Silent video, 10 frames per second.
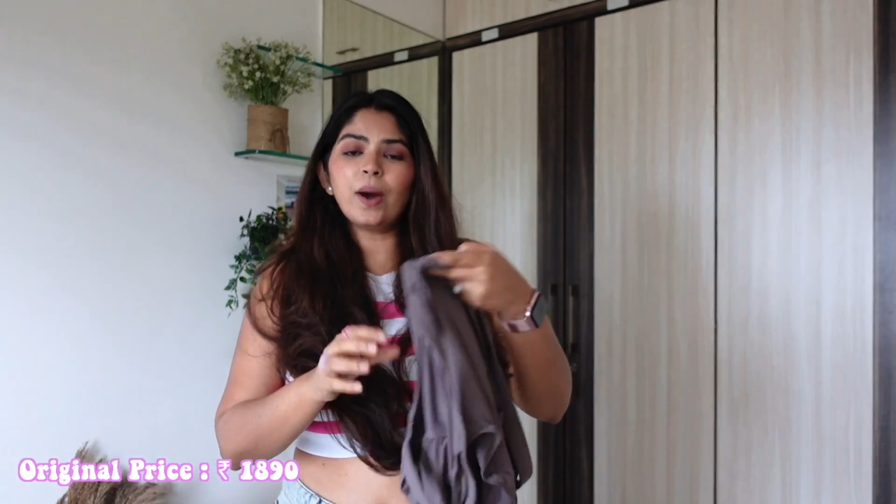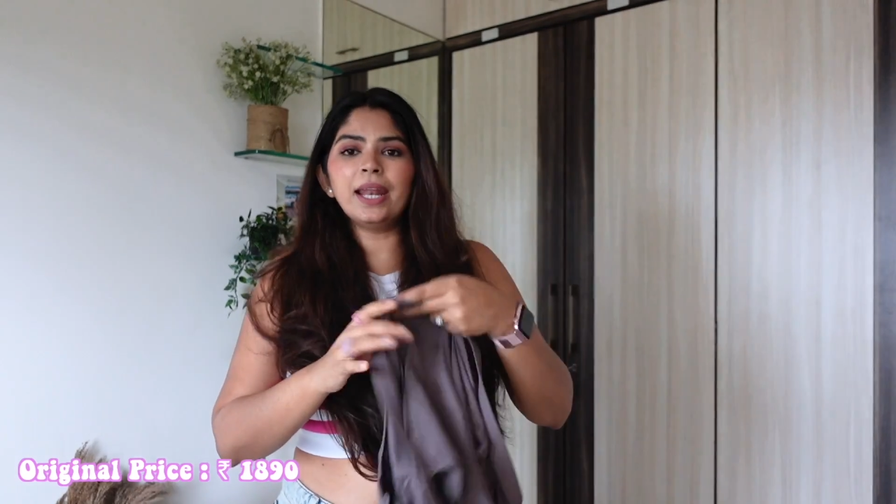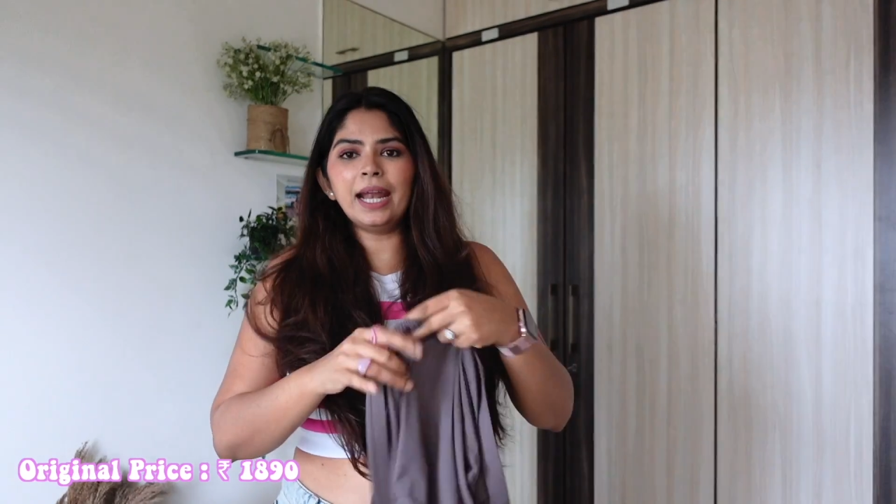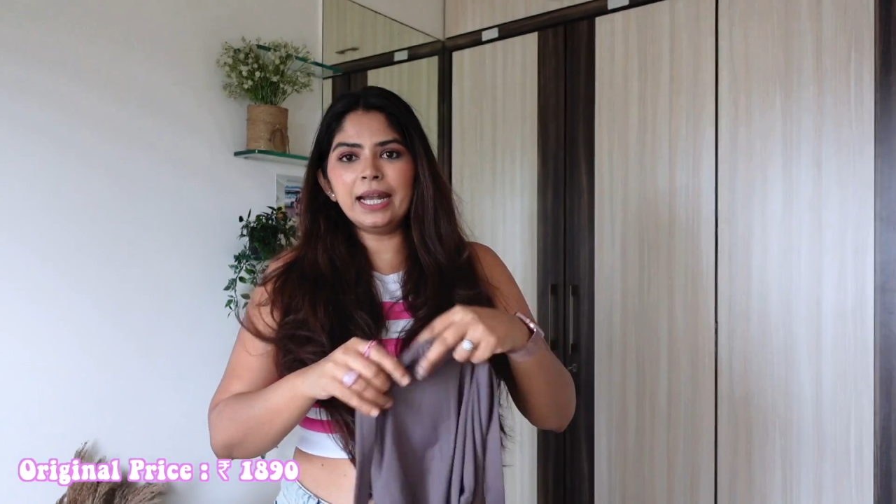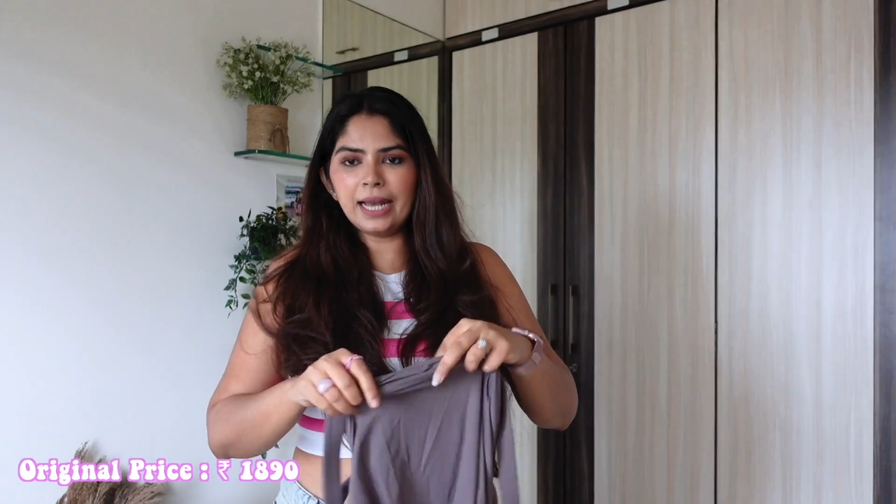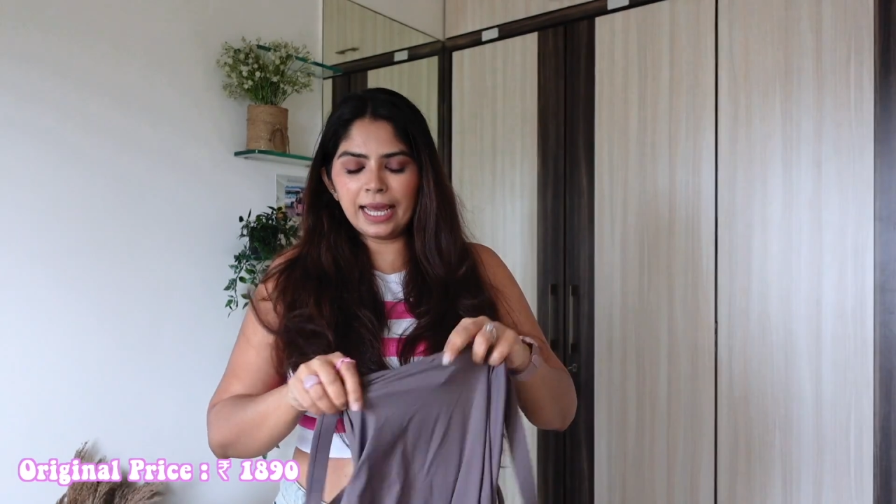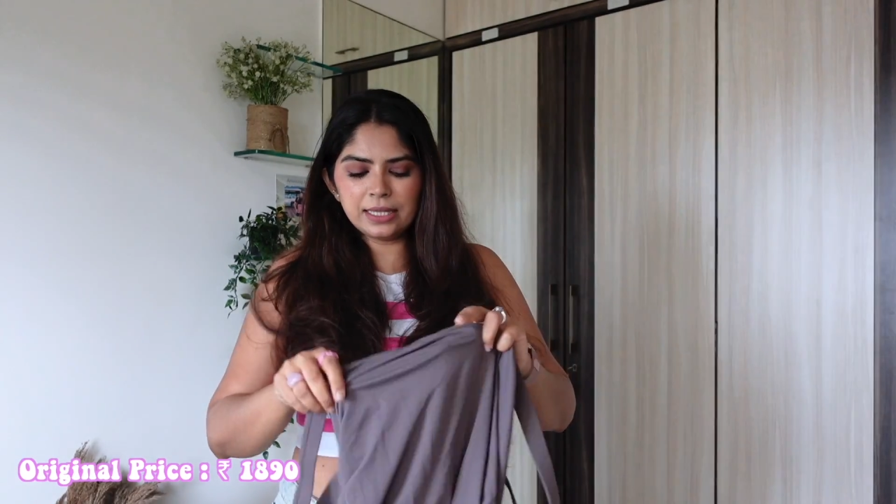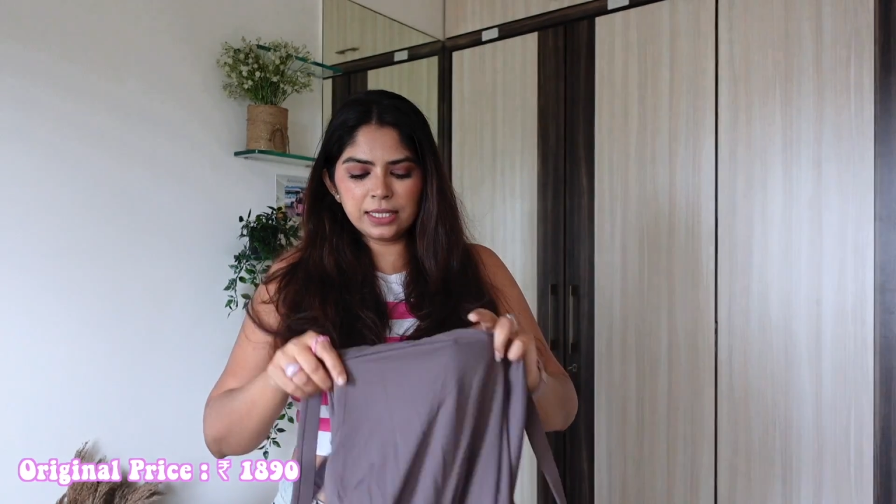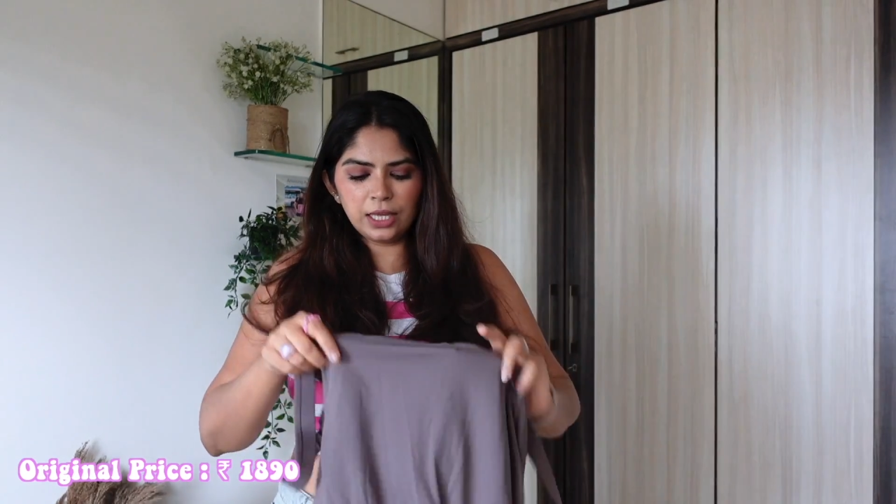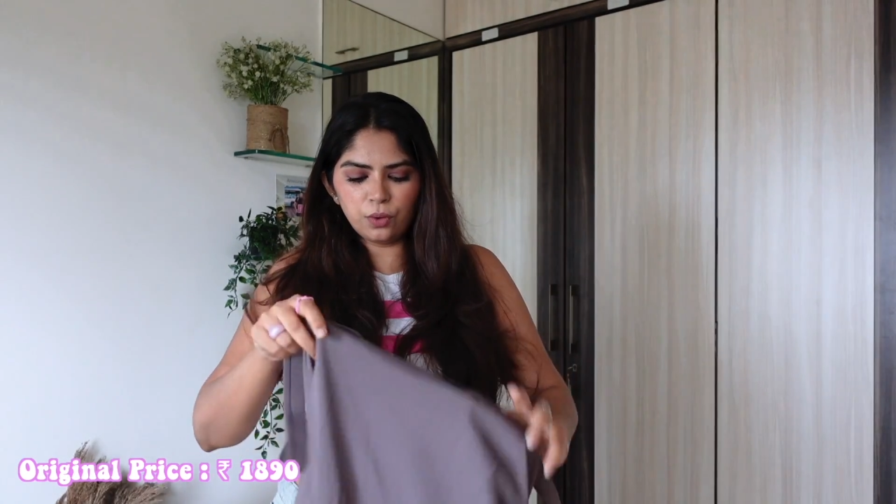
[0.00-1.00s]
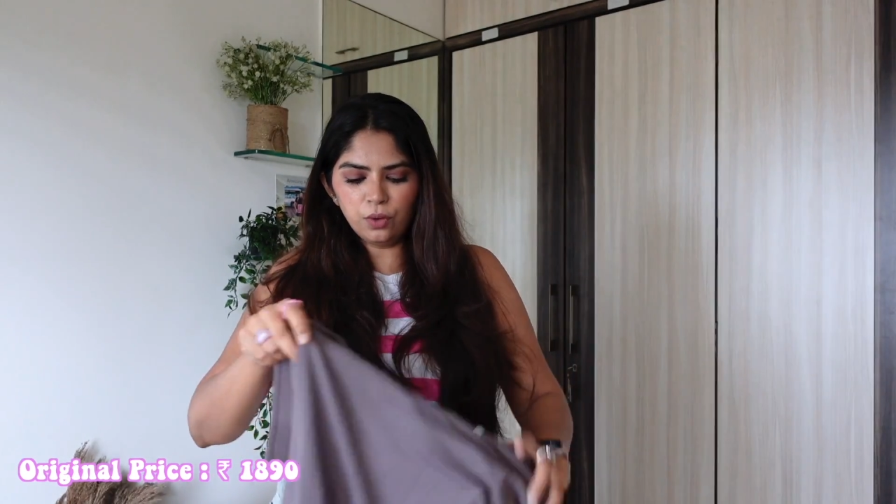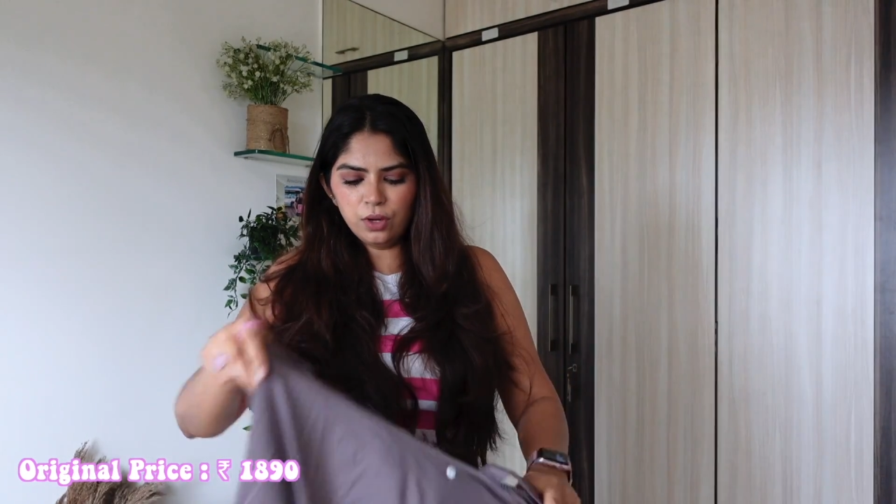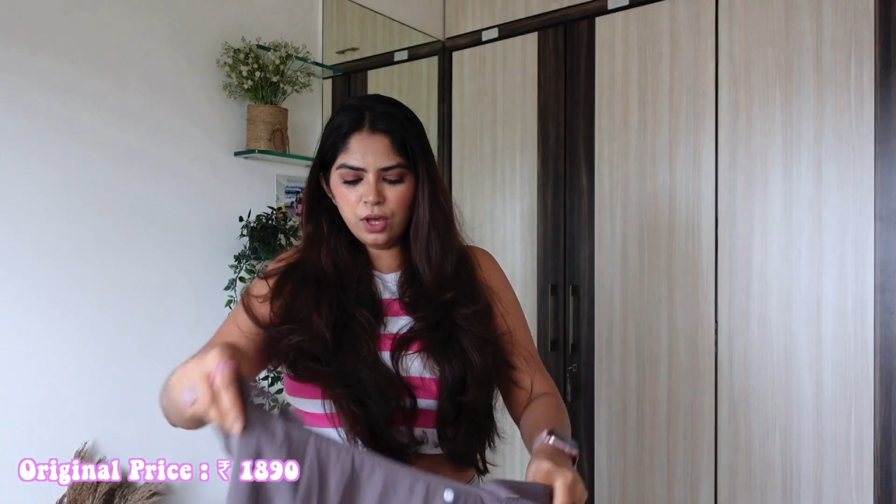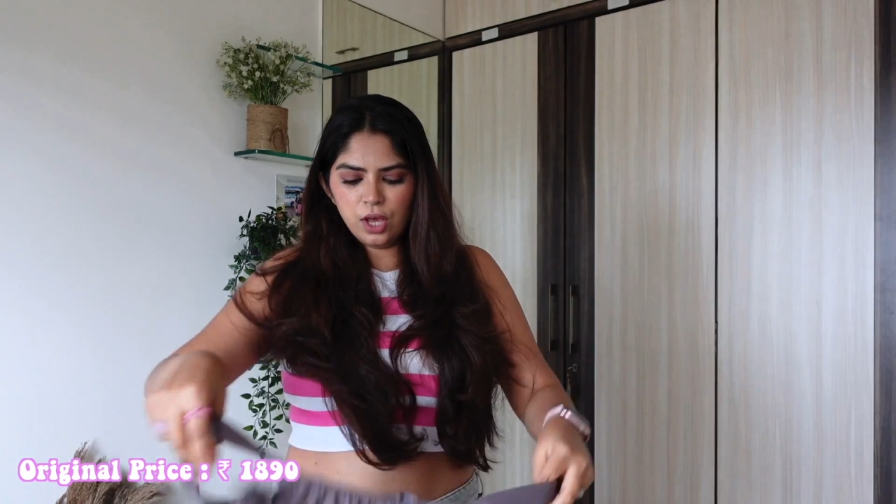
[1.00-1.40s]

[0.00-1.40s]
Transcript: 1890,